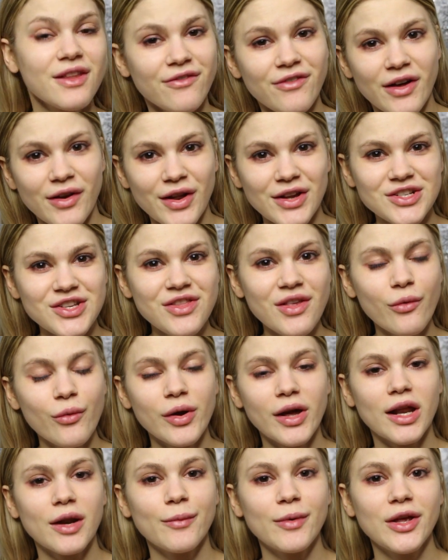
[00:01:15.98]
The foundation that
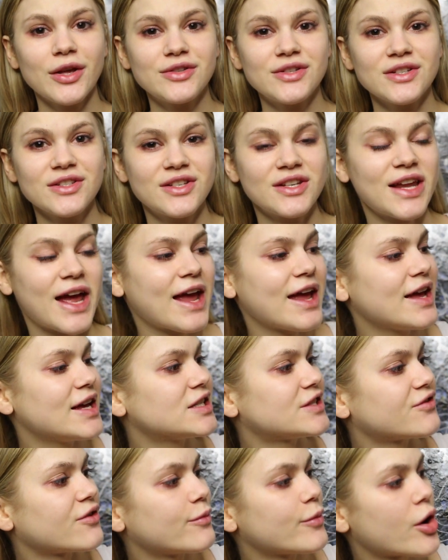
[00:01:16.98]
we're gonna be using today
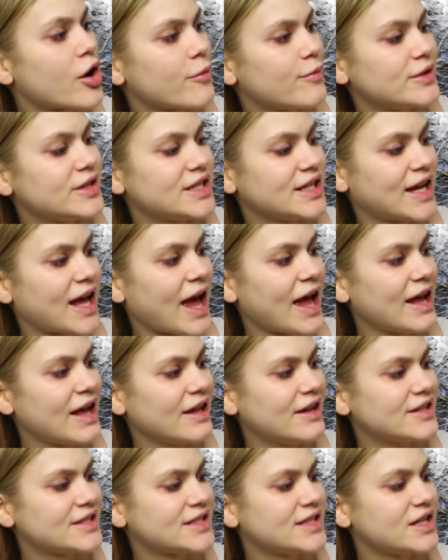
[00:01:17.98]
is from Urban Decay.
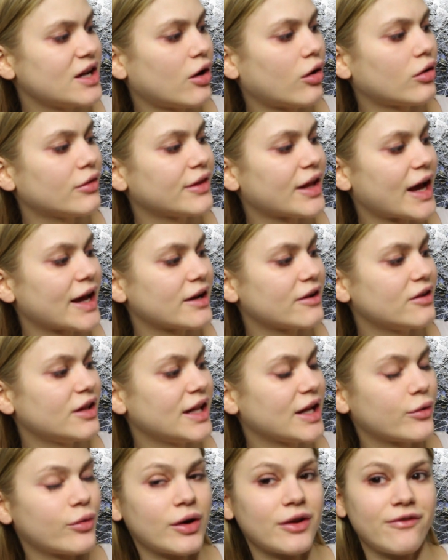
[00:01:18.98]
It is the All Nighter
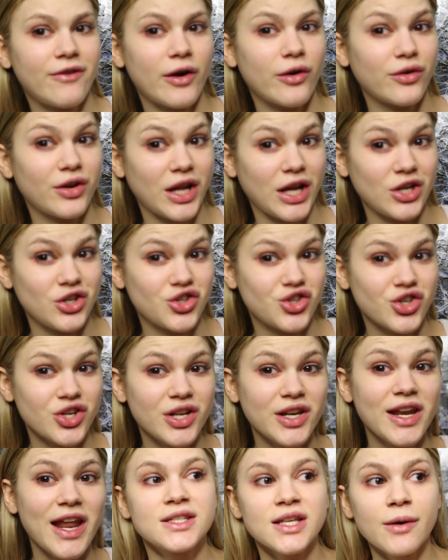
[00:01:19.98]
Liquid
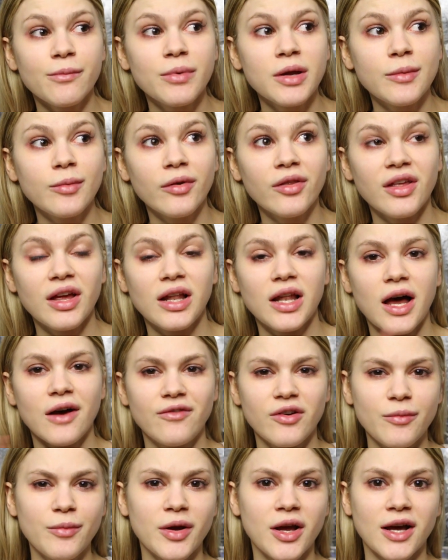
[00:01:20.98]
Foundation. Some people, they
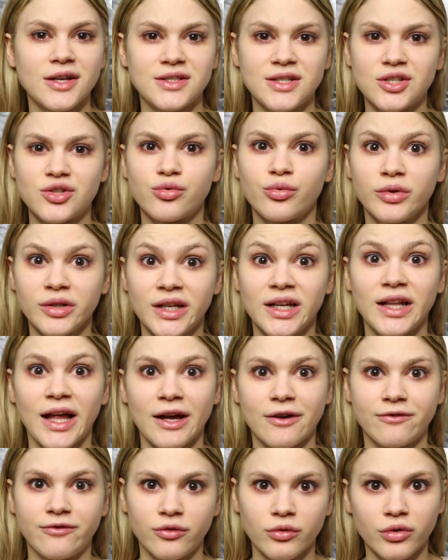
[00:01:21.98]
love it because it's really
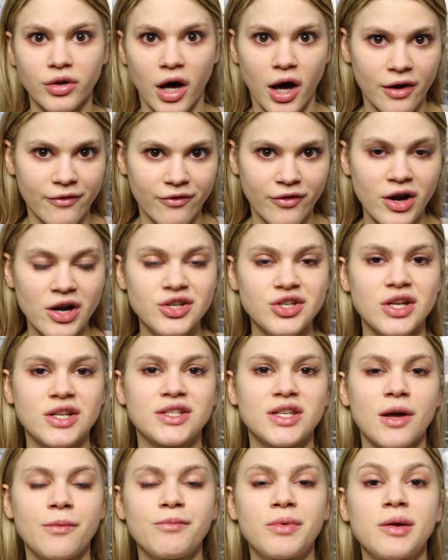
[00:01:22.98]
like full coverage,
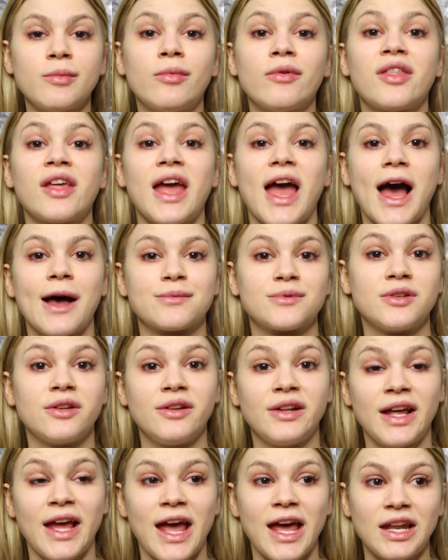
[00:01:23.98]
and some people, they
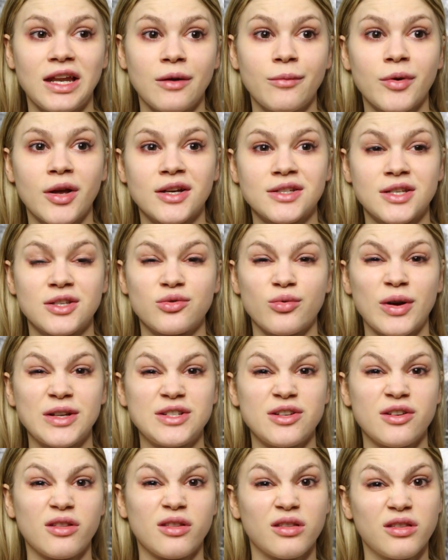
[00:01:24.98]
absolutely hate it because it's way
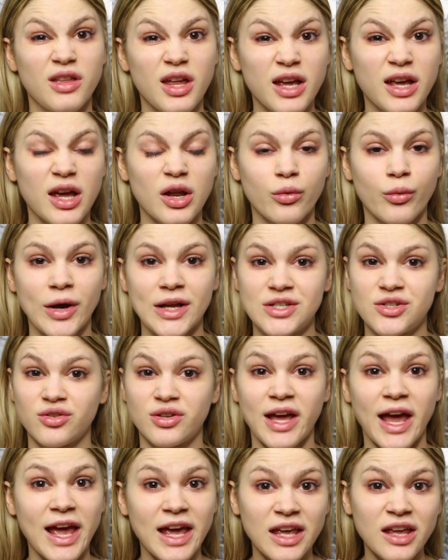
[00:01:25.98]
too thick and way too
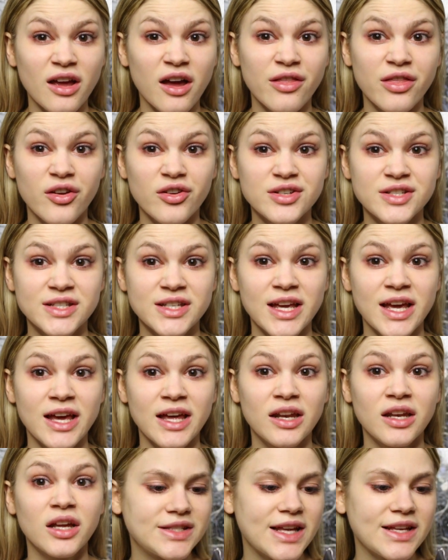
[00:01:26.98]
cakey on their
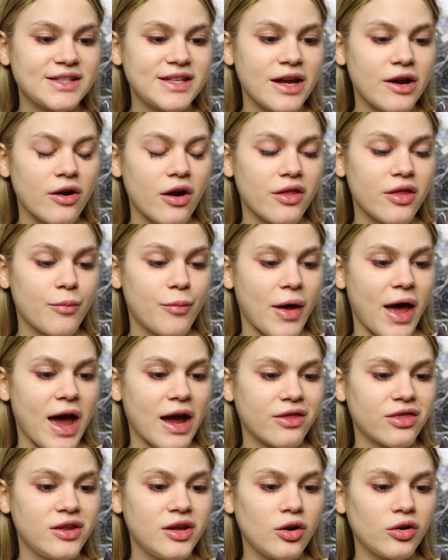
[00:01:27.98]
skin. It says here on the
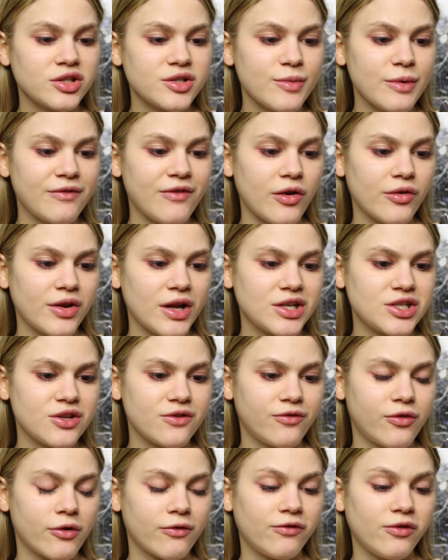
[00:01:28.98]
back, the ultimate
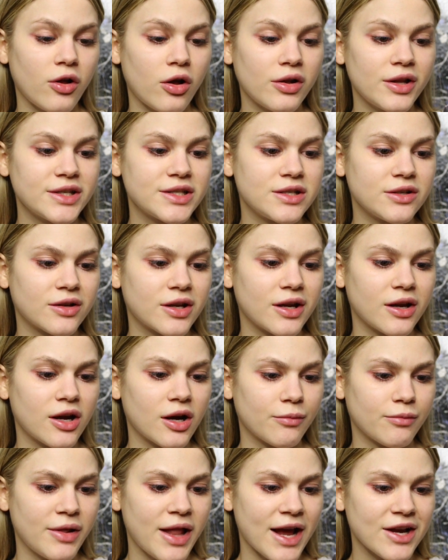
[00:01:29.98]
foundation for flawless looking
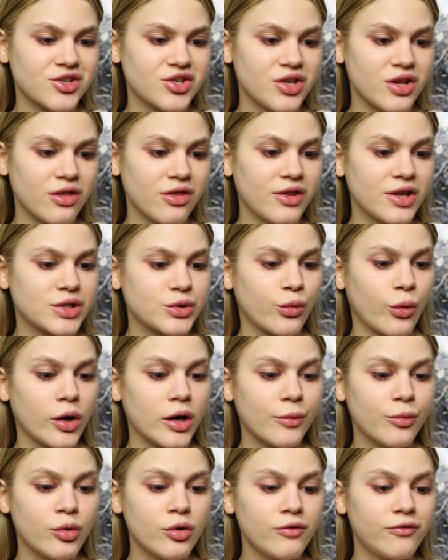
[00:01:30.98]
complexion. This
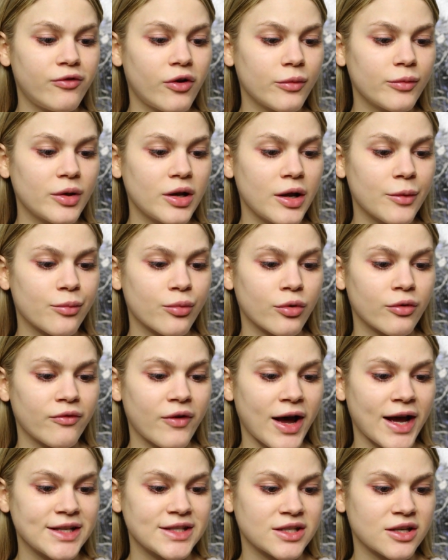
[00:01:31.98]
waterproof formula
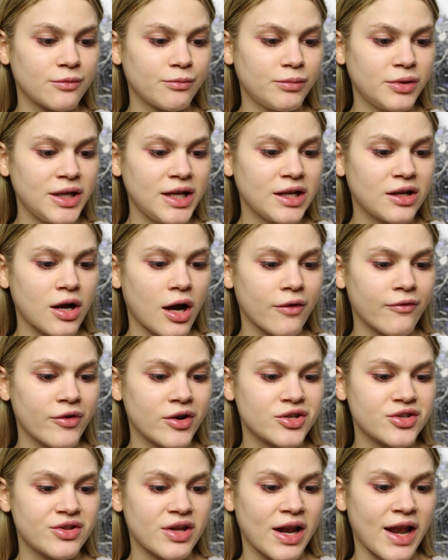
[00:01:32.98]
provides complete
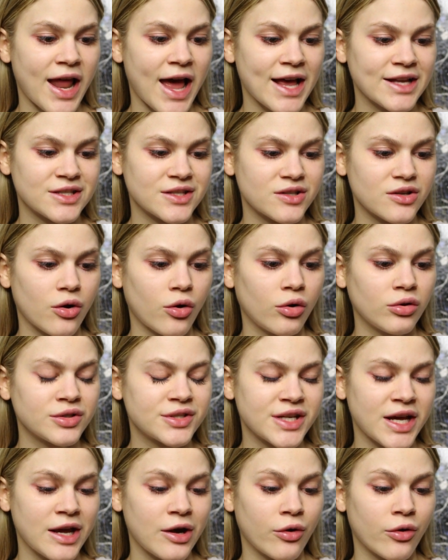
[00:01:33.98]
coverage that lasts
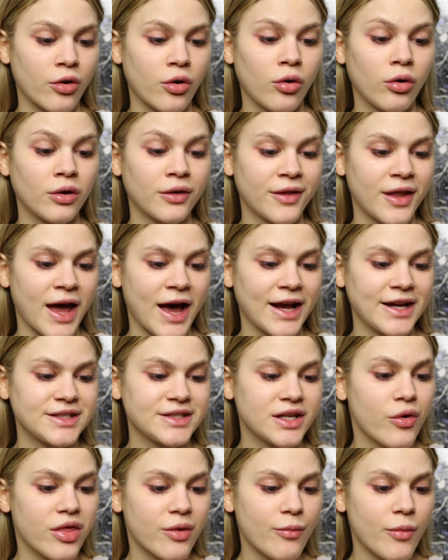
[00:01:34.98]
all day or all
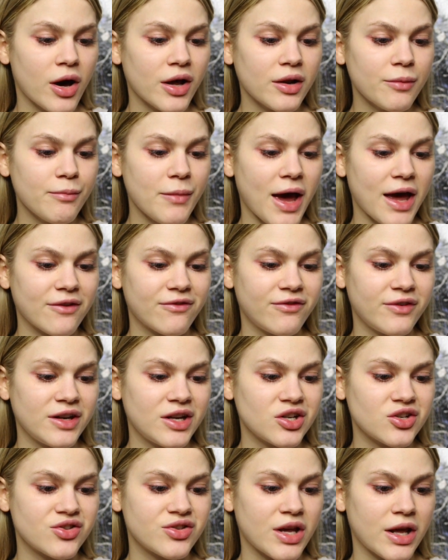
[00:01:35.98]
night, with a modern matte
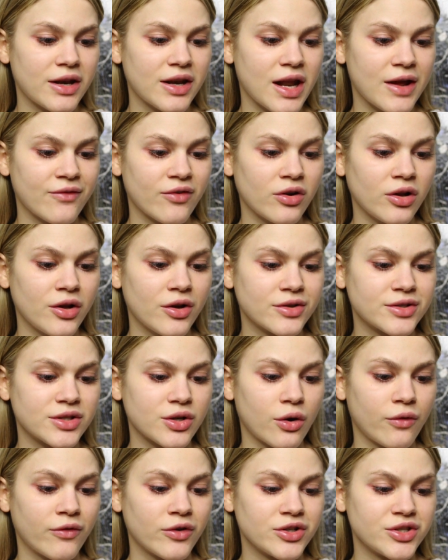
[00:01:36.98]
finish that never looks
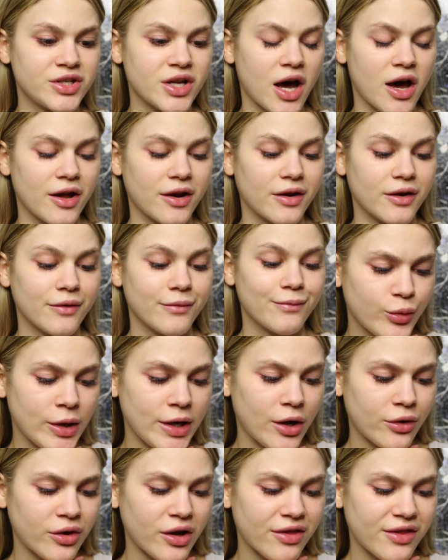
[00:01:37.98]
overdone.
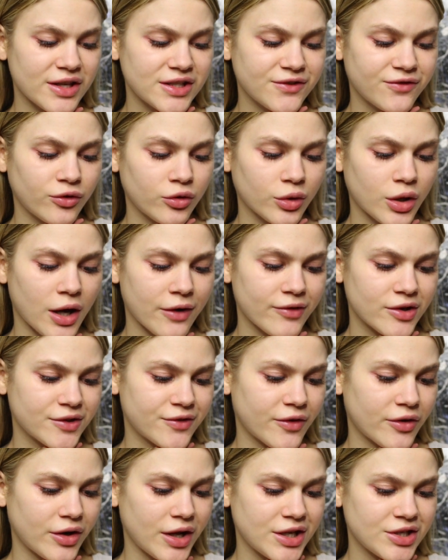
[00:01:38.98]
We loaded this full coverage
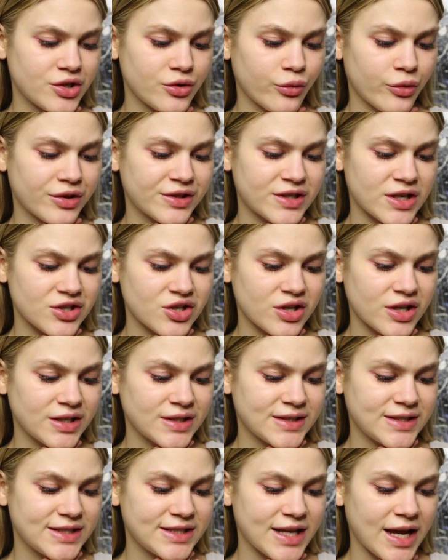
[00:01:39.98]
foundation with such an
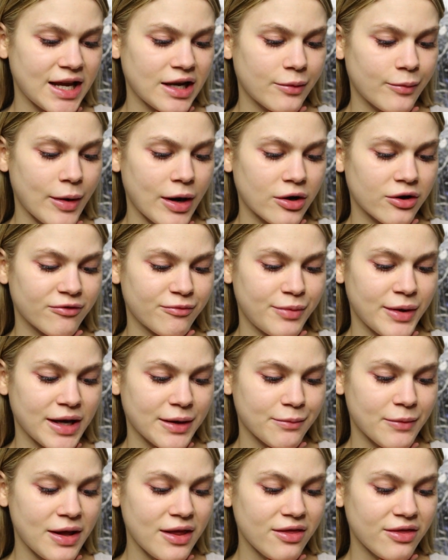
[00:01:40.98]
insane amount of
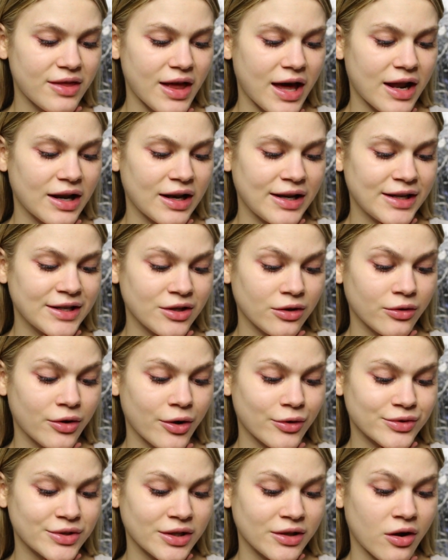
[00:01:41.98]
pigment that a little
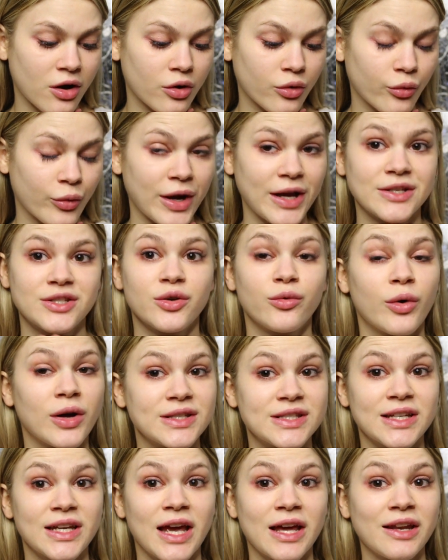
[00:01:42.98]
goes a long way, so
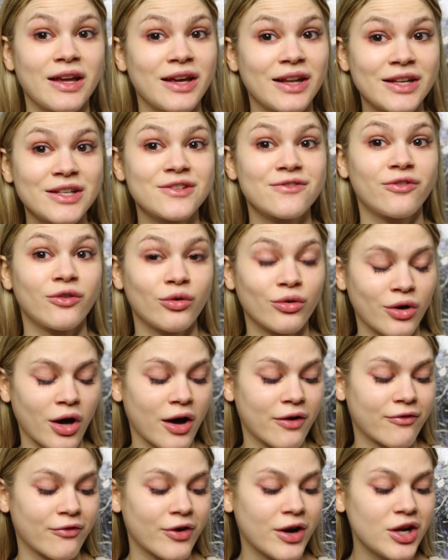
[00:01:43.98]
once again, it is full
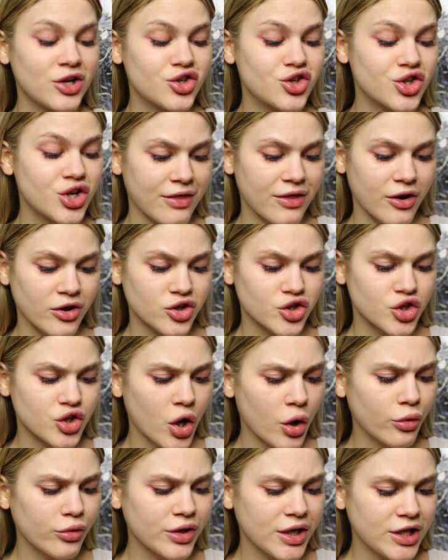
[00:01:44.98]
coverage. And there's
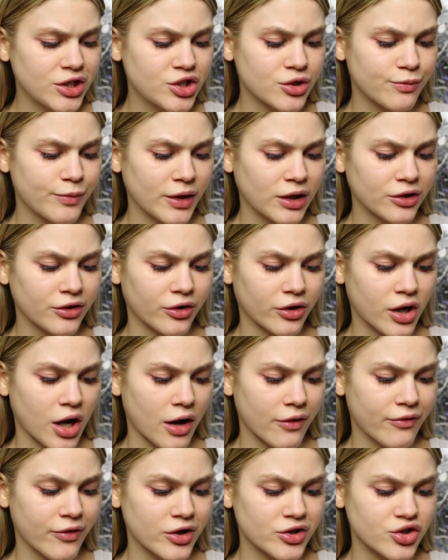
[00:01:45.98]
no need to build your
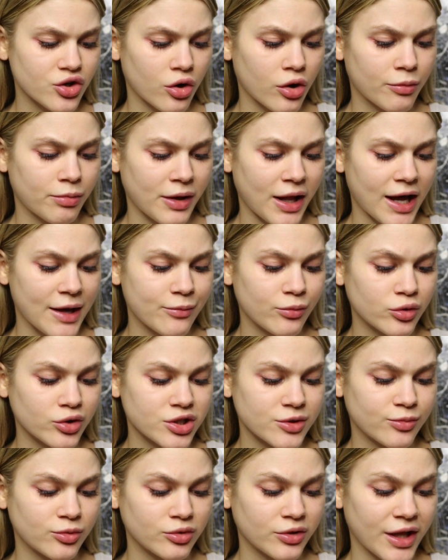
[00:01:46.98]
coverage or apply
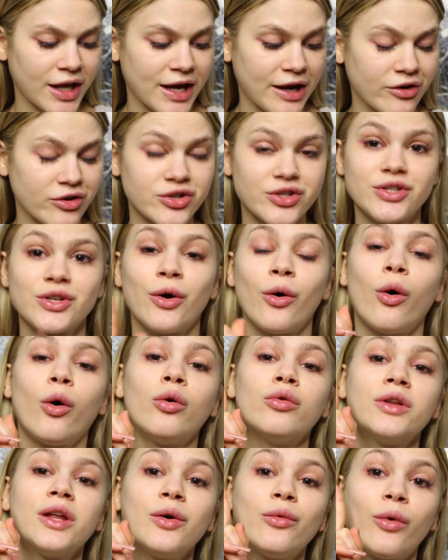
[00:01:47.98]
multiple layers. So
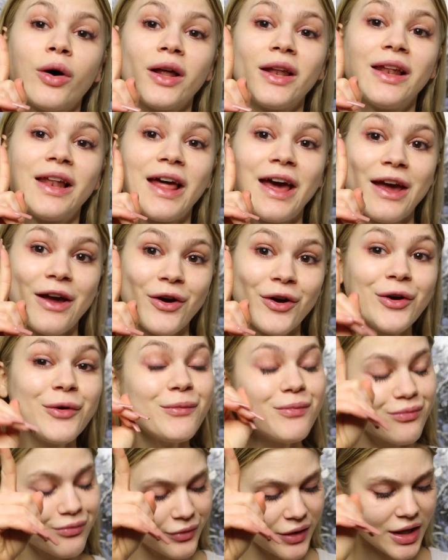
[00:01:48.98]
only one
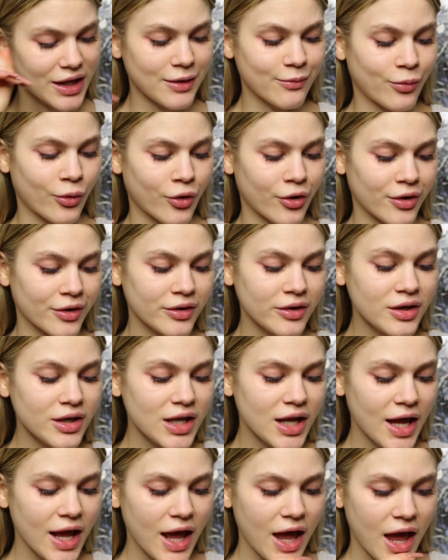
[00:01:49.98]
layer, important.